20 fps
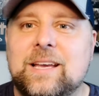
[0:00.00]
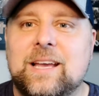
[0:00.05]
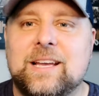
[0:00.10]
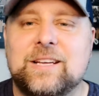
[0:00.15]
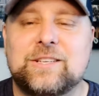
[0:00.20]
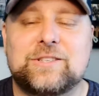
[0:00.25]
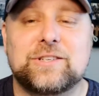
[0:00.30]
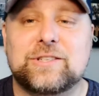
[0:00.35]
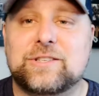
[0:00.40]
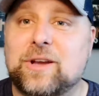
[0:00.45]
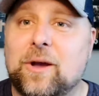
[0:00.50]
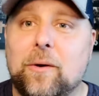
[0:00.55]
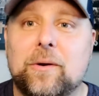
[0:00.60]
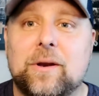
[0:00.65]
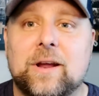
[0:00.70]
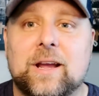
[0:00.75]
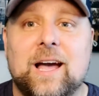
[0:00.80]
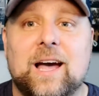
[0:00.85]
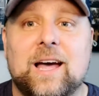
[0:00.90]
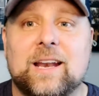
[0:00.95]
is just go
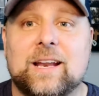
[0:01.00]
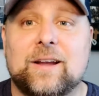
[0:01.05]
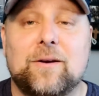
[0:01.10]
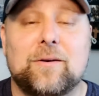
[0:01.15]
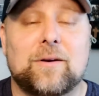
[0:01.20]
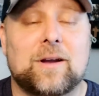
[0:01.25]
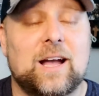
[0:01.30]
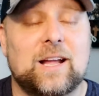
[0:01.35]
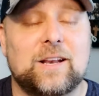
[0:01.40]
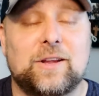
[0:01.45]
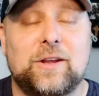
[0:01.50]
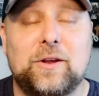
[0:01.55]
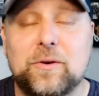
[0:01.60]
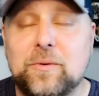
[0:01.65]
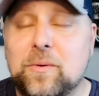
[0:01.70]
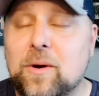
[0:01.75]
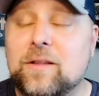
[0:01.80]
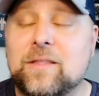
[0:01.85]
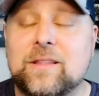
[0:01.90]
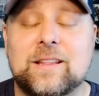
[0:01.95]
to God and go, God,
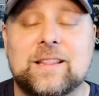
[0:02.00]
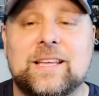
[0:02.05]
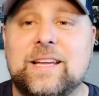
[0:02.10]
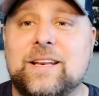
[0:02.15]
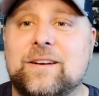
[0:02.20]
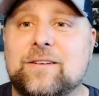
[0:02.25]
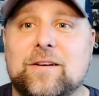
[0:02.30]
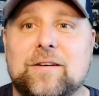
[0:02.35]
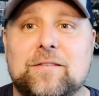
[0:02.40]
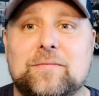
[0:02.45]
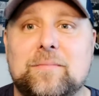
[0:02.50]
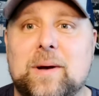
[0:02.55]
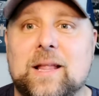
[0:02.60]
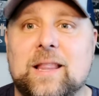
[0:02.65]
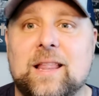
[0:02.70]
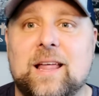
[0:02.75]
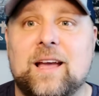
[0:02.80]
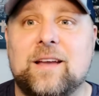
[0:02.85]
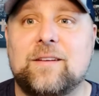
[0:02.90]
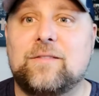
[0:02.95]
you are the leader of my
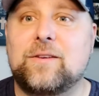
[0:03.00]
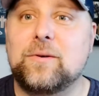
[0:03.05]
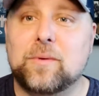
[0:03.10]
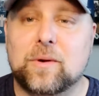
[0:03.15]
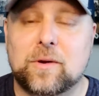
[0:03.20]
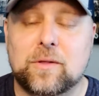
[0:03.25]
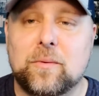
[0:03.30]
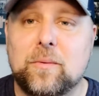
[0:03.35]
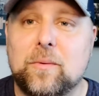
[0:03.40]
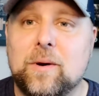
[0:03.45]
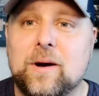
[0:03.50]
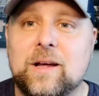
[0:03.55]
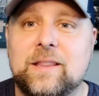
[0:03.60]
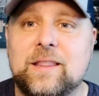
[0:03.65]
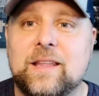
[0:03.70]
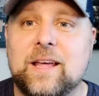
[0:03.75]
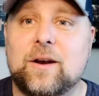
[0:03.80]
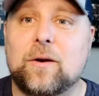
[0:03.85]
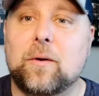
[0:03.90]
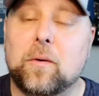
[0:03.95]
life. You are the
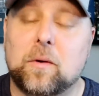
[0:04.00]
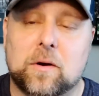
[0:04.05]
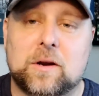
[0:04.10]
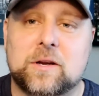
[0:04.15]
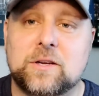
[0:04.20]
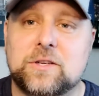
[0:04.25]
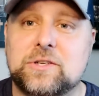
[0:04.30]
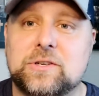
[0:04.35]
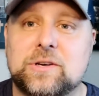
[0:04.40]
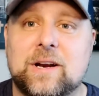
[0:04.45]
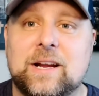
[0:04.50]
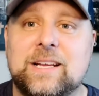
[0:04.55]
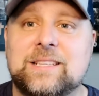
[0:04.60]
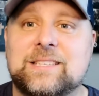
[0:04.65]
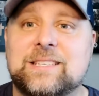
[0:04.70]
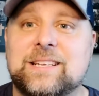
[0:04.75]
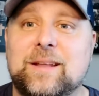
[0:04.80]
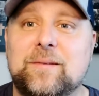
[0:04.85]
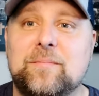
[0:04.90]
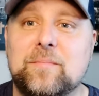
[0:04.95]
one that
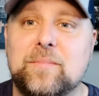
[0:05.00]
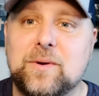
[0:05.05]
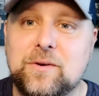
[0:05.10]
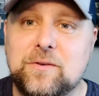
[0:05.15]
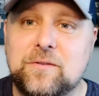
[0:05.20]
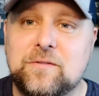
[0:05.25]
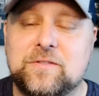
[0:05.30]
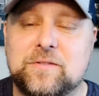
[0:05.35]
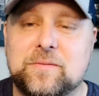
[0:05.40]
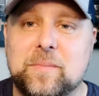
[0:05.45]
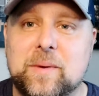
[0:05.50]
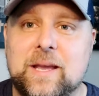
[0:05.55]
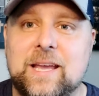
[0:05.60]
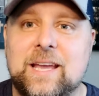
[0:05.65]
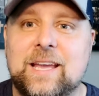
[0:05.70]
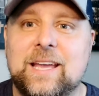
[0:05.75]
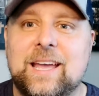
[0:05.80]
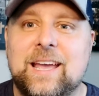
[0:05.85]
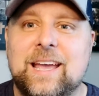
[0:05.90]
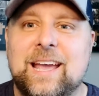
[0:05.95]
orchestrates and moves
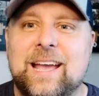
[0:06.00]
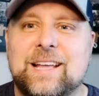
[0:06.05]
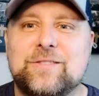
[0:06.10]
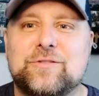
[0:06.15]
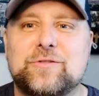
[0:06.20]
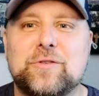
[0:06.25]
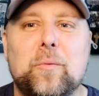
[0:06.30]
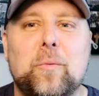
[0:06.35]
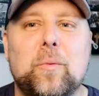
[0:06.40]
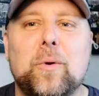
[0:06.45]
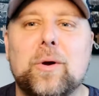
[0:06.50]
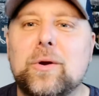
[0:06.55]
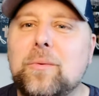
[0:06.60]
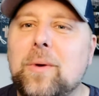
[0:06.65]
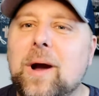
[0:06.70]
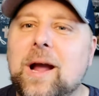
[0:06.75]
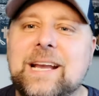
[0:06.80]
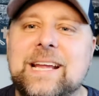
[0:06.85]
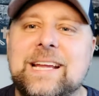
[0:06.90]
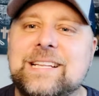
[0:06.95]
me. And so what do
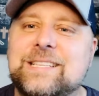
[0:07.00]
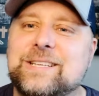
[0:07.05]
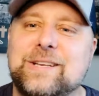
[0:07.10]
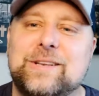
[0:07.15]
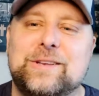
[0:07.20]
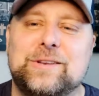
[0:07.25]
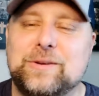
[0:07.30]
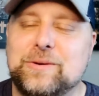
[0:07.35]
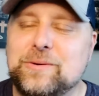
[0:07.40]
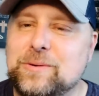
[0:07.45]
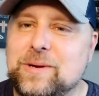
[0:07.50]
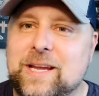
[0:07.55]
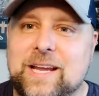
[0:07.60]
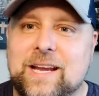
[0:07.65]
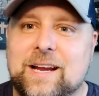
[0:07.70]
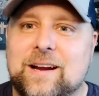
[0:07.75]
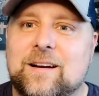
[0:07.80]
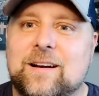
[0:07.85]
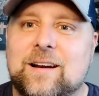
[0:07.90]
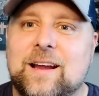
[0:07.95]
I need to do
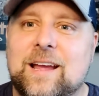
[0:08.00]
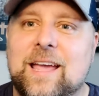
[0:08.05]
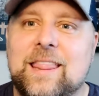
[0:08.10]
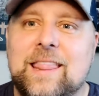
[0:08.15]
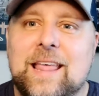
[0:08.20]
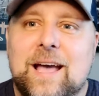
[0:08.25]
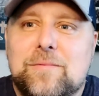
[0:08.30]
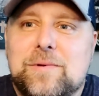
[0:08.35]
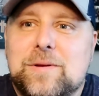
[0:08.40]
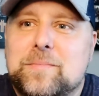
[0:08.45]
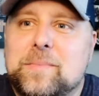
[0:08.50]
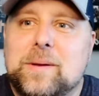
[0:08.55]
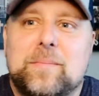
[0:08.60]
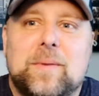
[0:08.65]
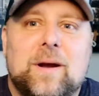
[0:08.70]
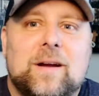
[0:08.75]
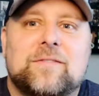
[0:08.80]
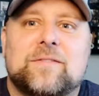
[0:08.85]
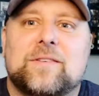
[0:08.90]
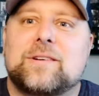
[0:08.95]
here? And that would be
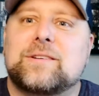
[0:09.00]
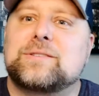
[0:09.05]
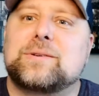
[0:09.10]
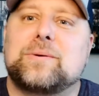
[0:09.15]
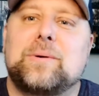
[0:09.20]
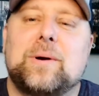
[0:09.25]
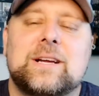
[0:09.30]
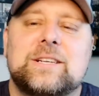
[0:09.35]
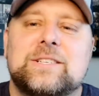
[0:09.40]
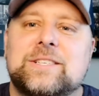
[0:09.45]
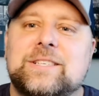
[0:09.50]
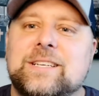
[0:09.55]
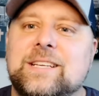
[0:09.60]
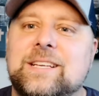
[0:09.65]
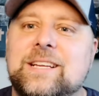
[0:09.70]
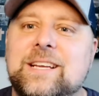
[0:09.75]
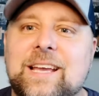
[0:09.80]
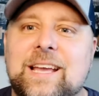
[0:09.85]
my first question